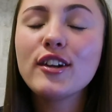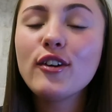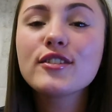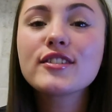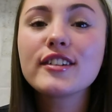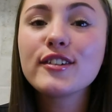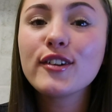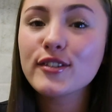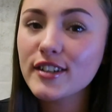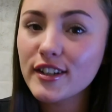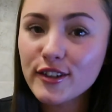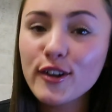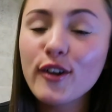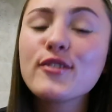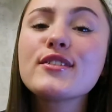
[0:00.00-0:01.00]
lots and lots
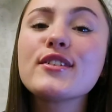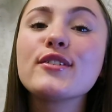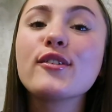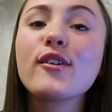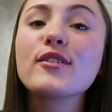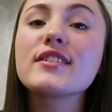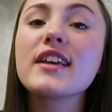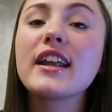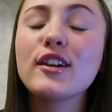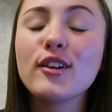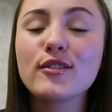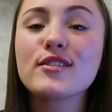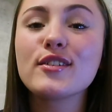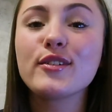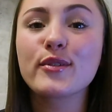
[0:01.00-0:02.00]
and lots and lots and
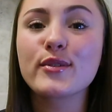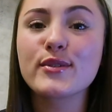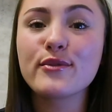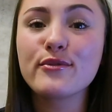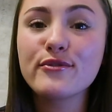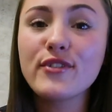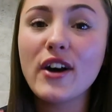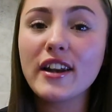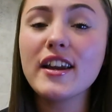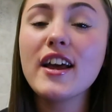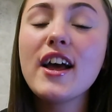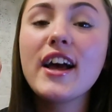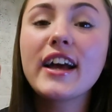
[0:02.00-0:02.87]
lots and lots of fun.